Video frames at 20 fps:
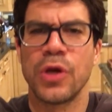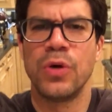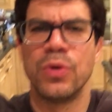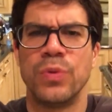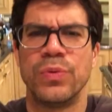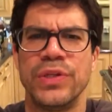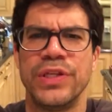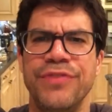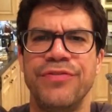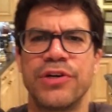
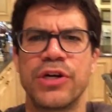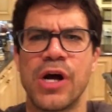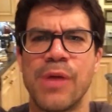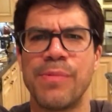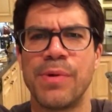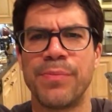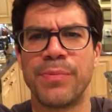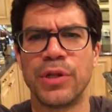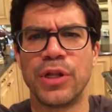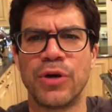Oh, leave a
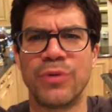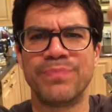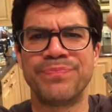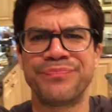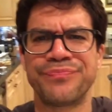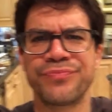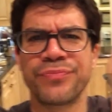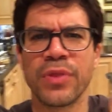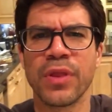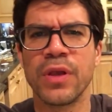comment below.
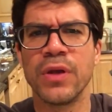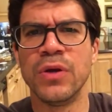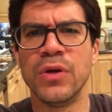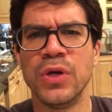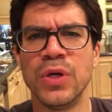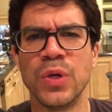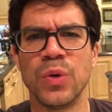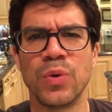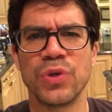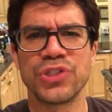
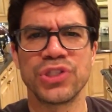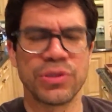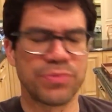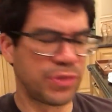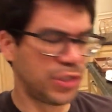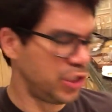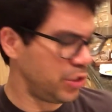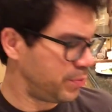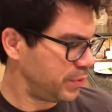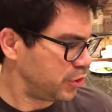What's
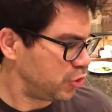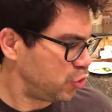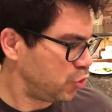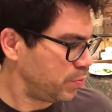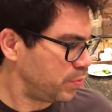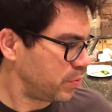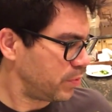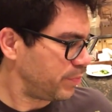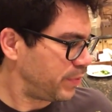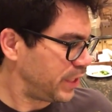something you've been
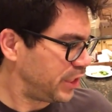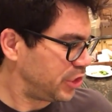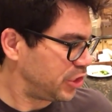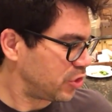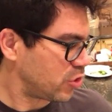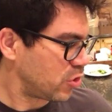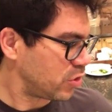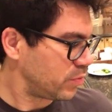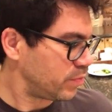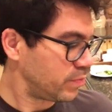super
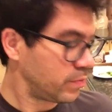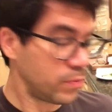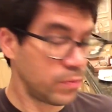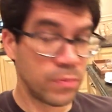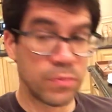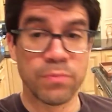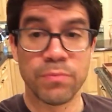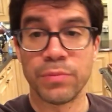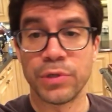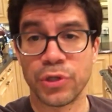impatient on?
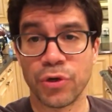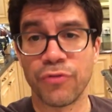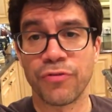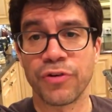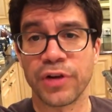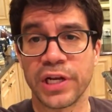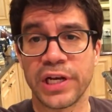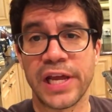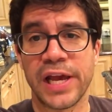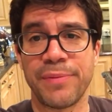But don't
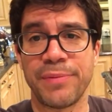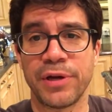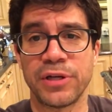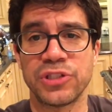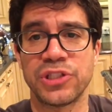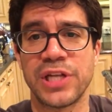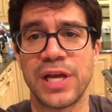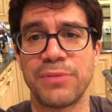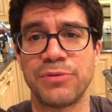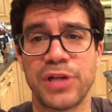forget to add me
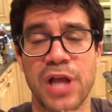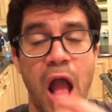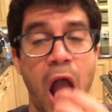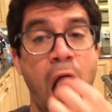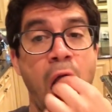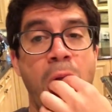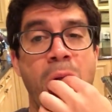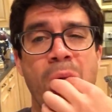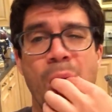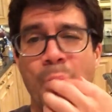on Snapchat.
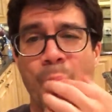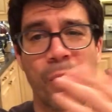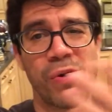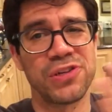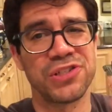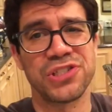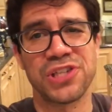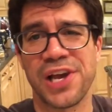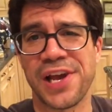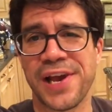
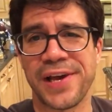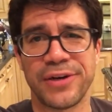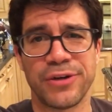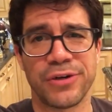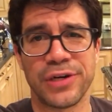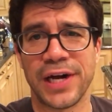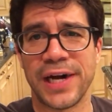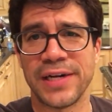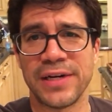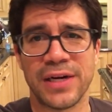Plus,
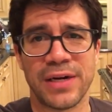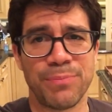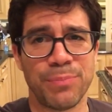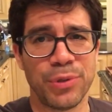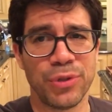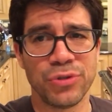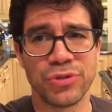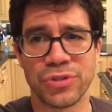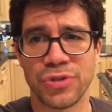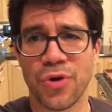I'm
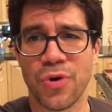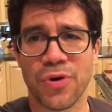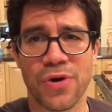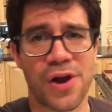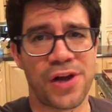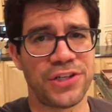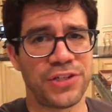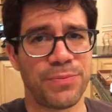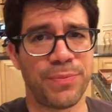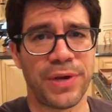posting all
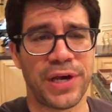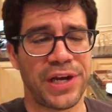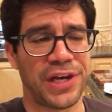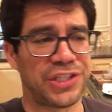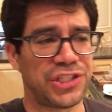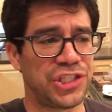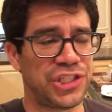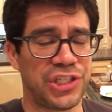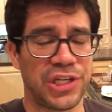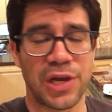kinds of
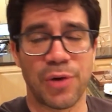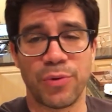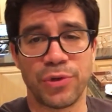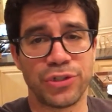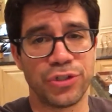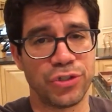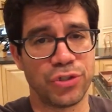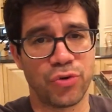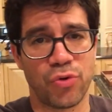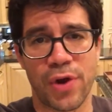badass shit. I
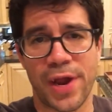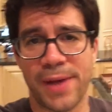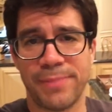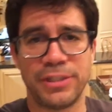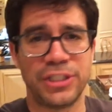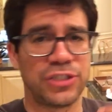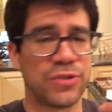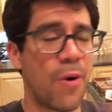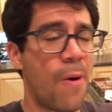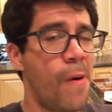went to the
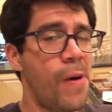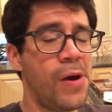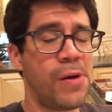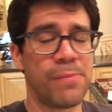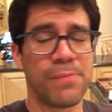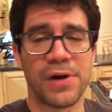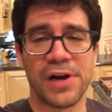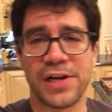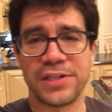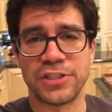Grammys,
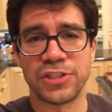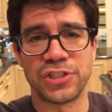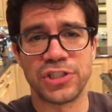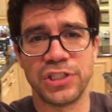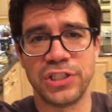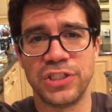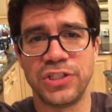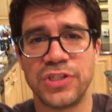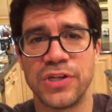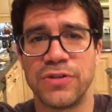behind the
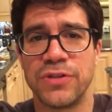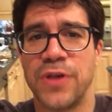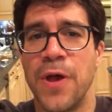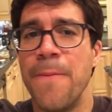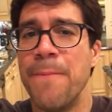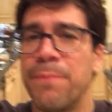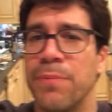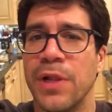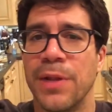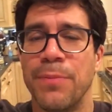scenes. I was
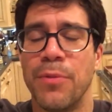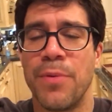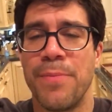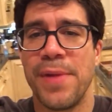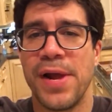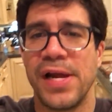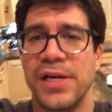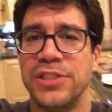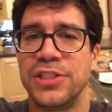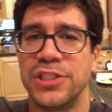at Playboy
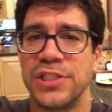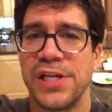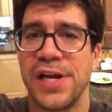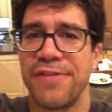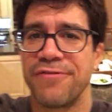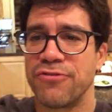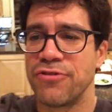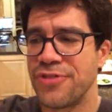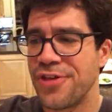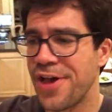Mansion
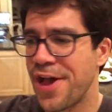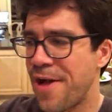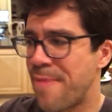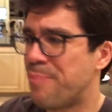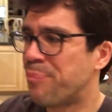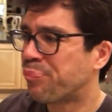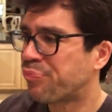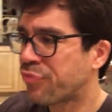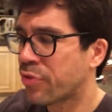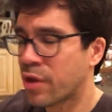after
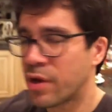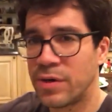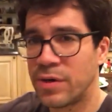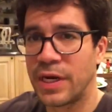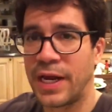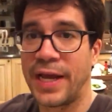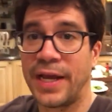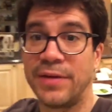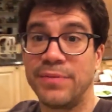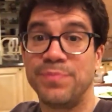that.
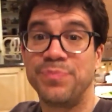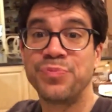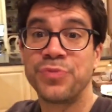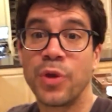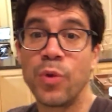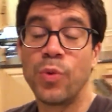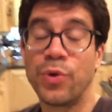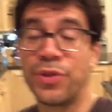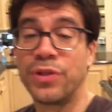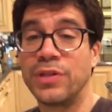I had
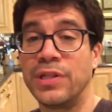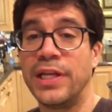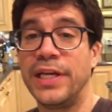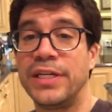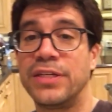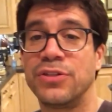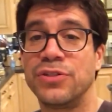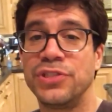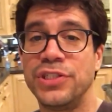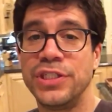one of the
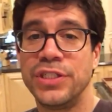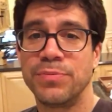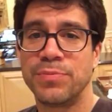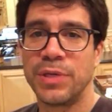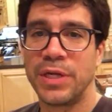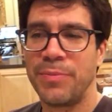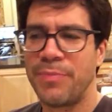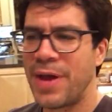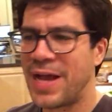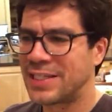Lakers here
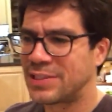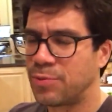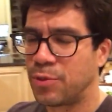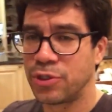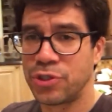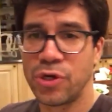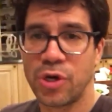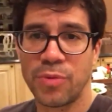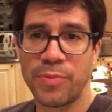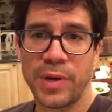playing
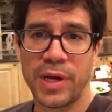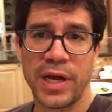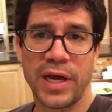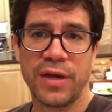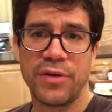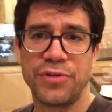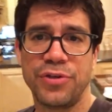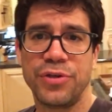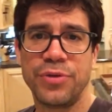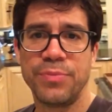basketball, talking about
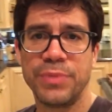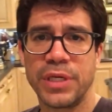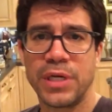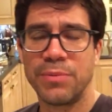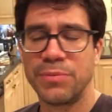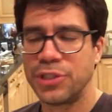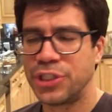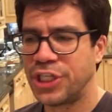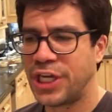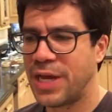how you can
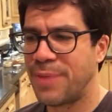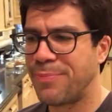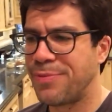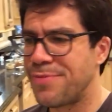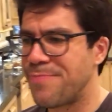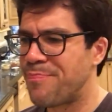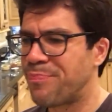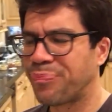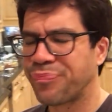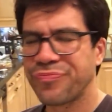become a
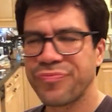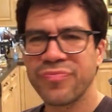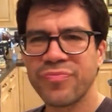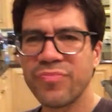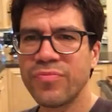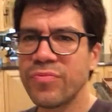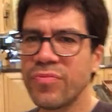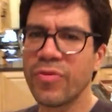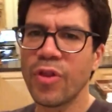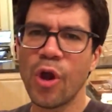champion.
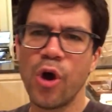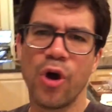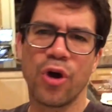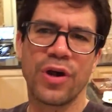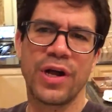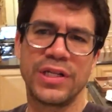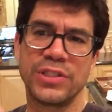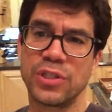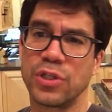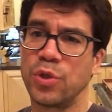
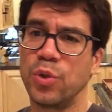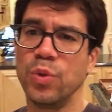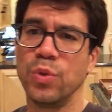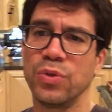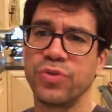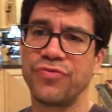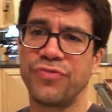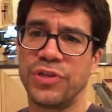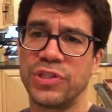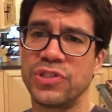All kinds of
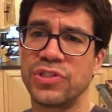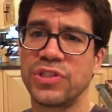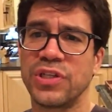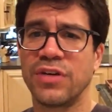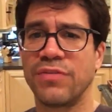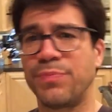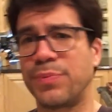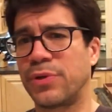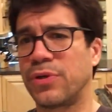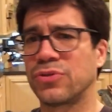cool, fun
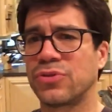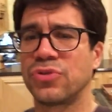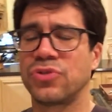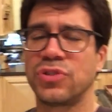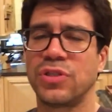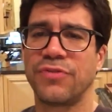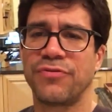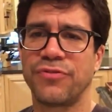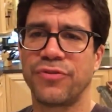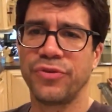stuff, but also
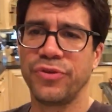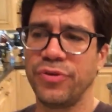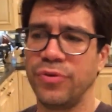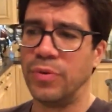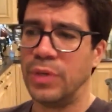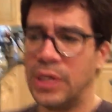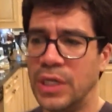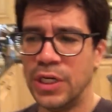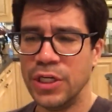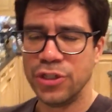stuff for
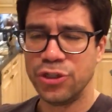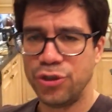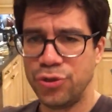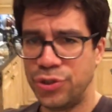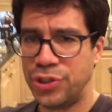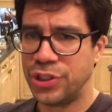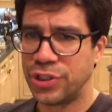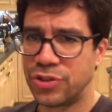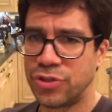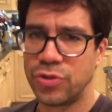you.
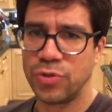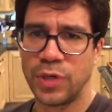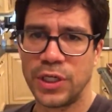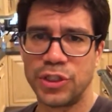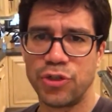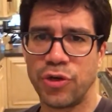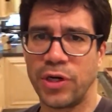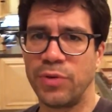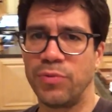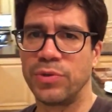Jiu-jitsu,
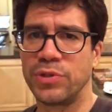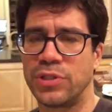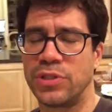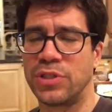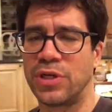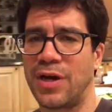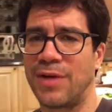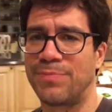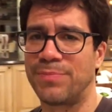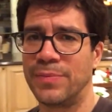I train with the
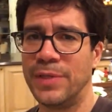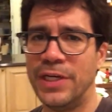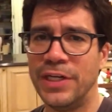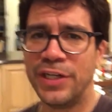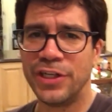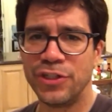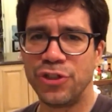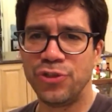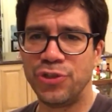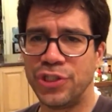top
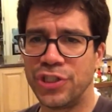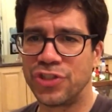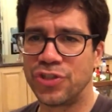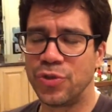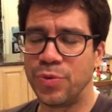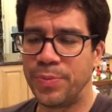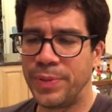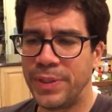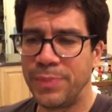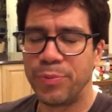
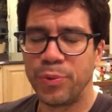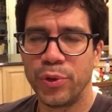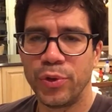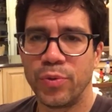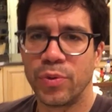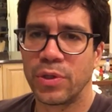jiu-jitsu people.